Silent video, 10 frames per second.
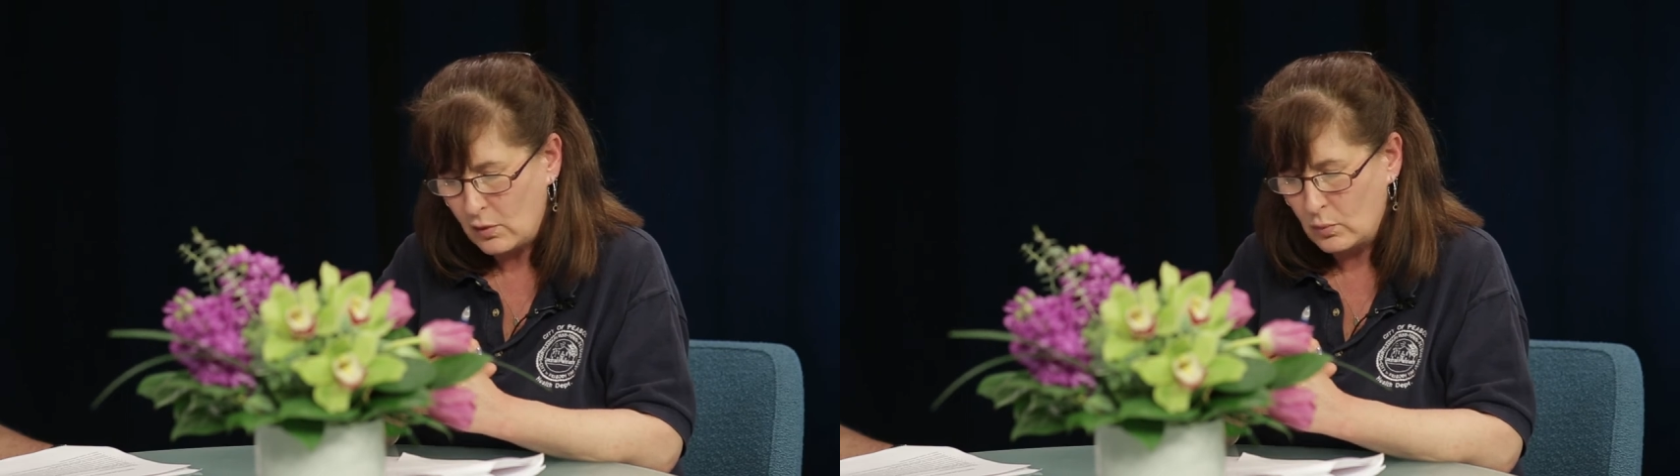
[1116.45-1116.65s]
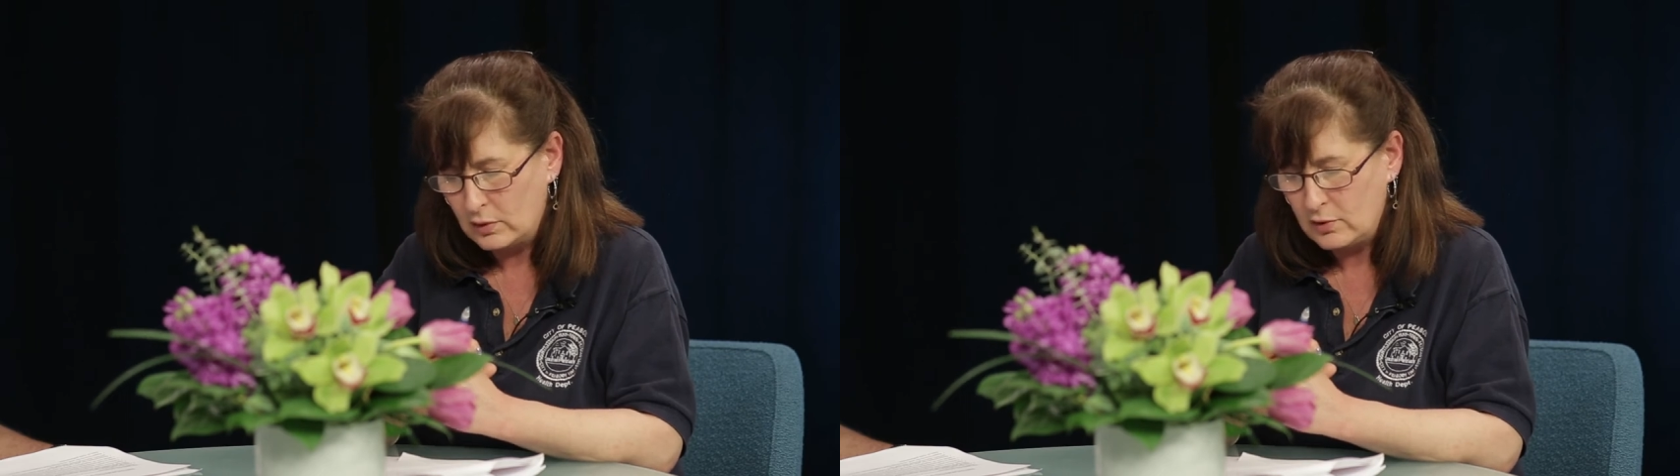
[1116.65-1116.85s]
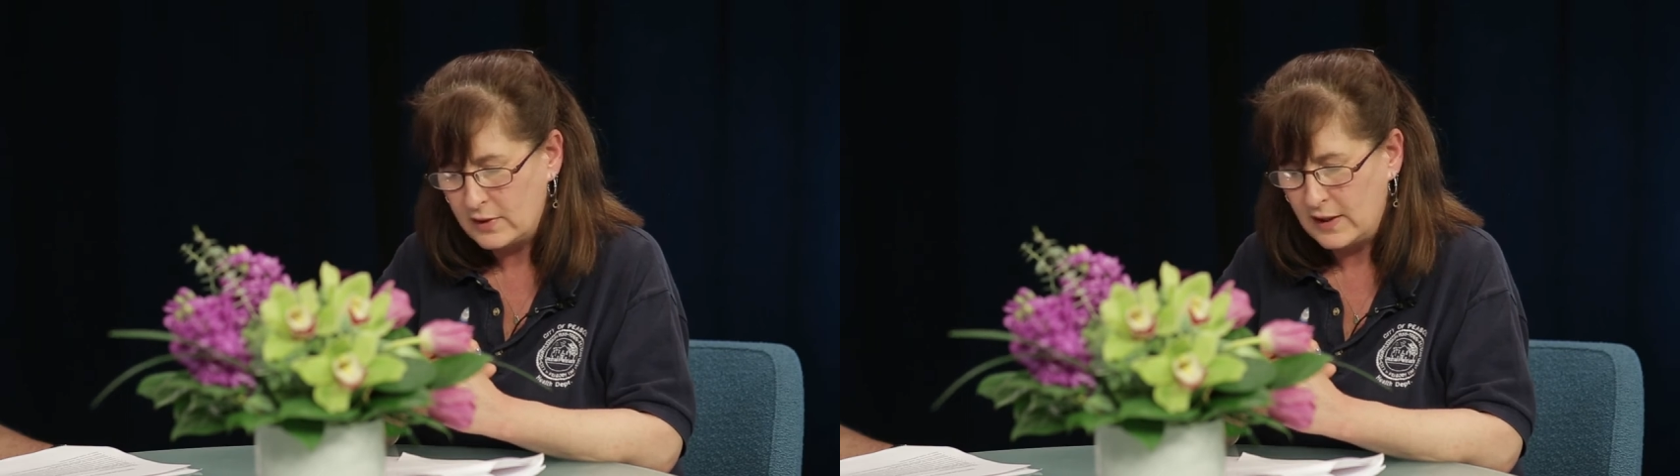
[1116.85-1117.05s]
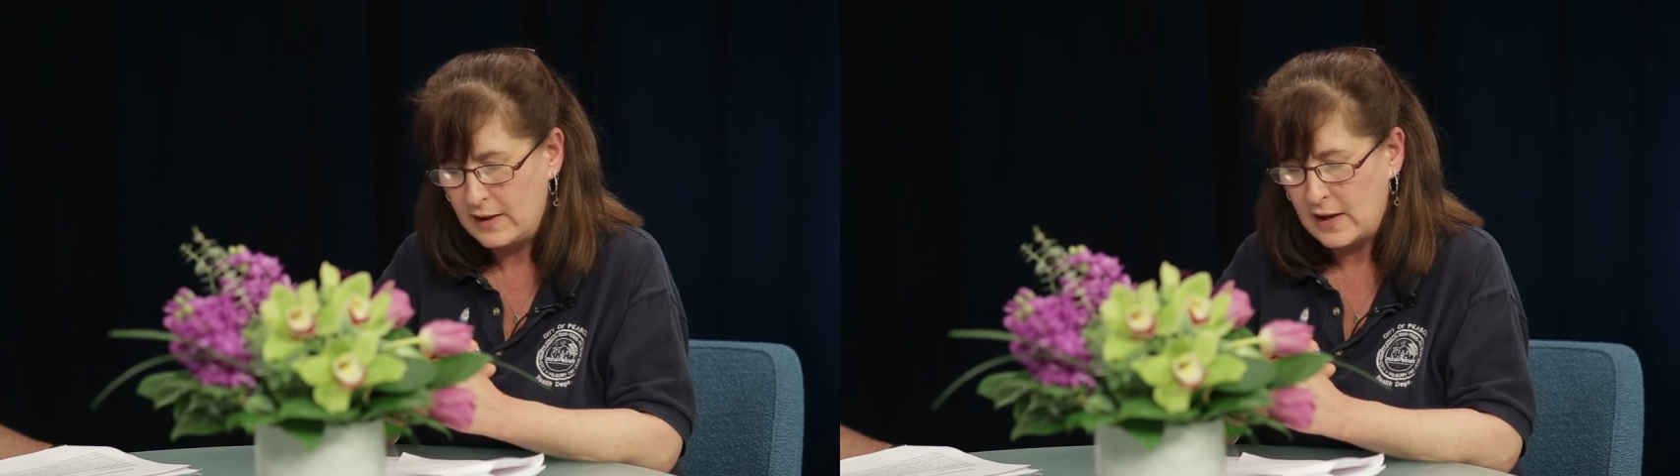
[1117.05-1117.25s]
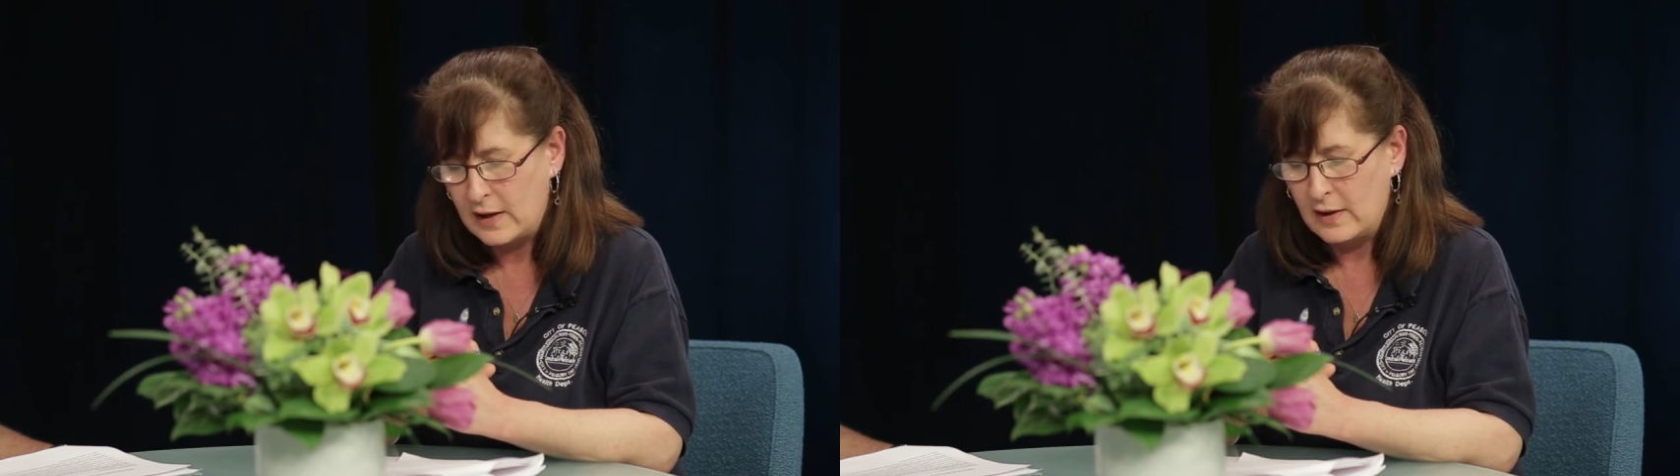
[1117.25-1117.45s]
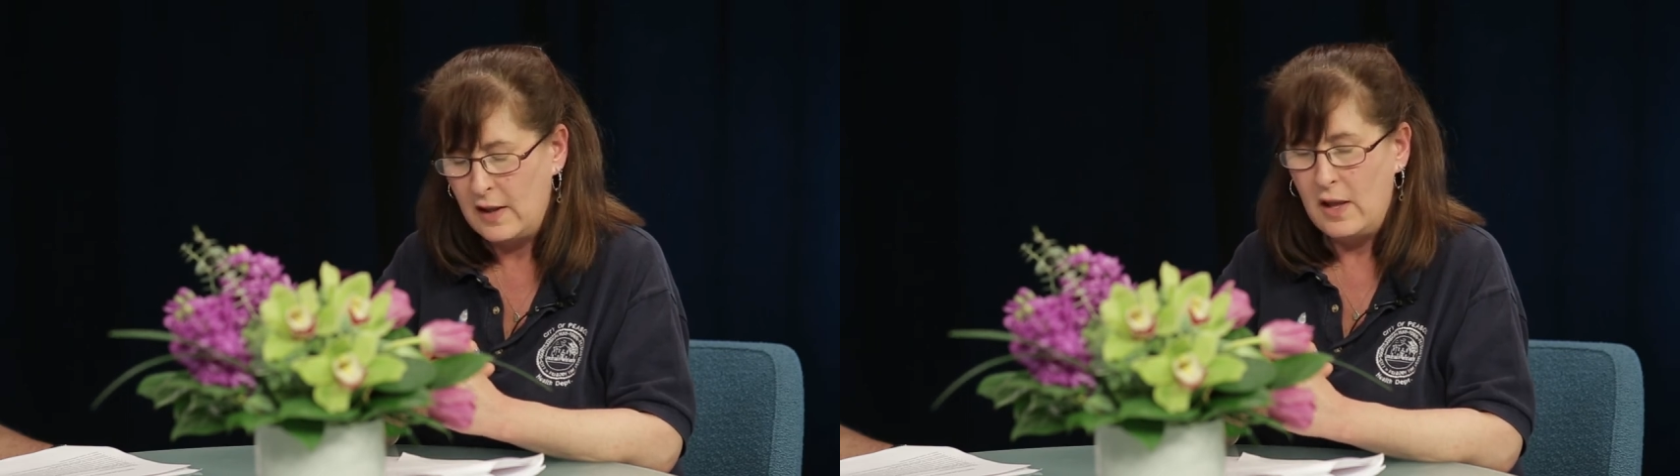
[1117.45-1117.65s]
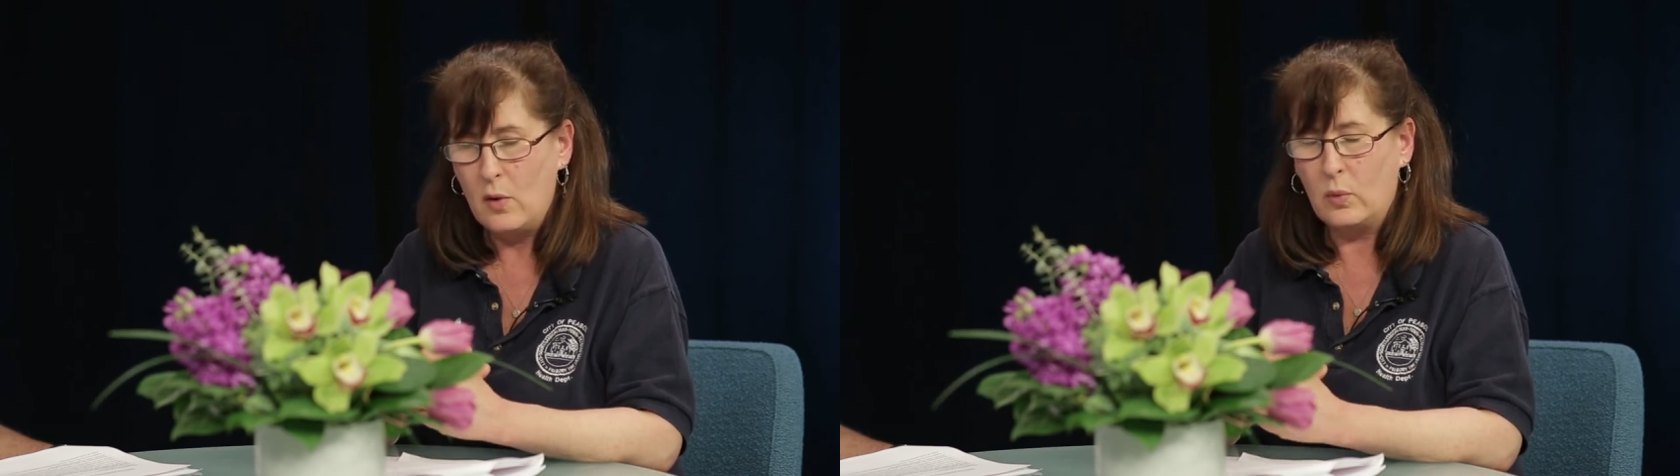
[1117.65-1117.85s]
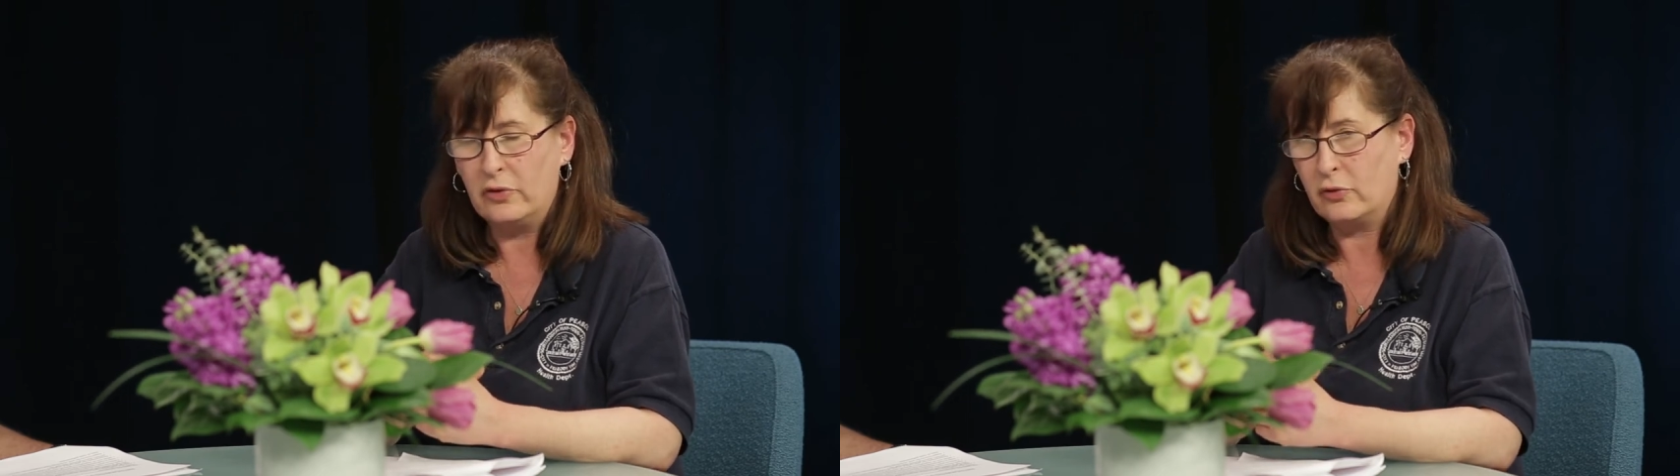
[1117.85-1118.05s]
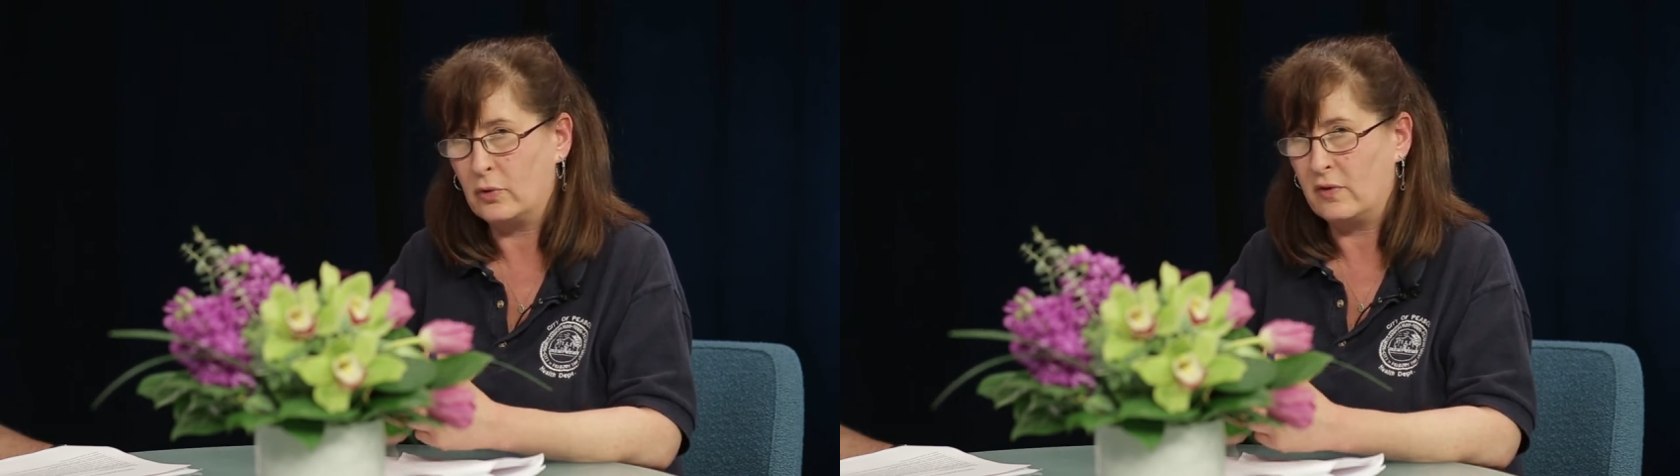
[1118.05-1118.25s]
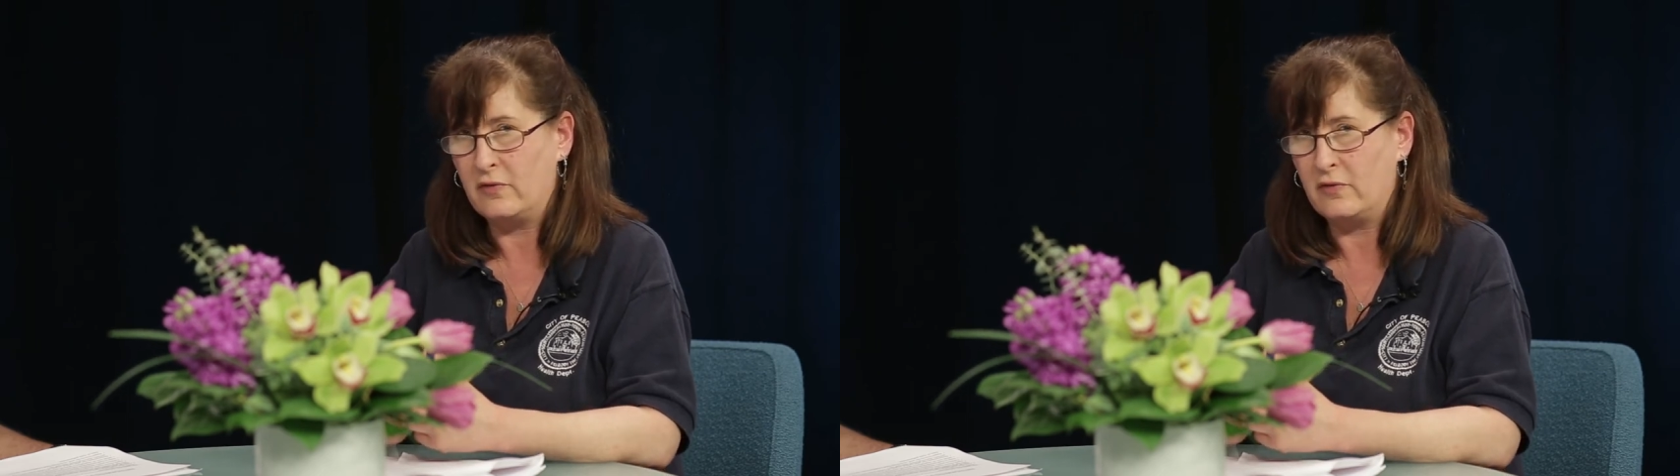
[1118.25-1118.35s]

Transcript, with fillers: We're looking at what sort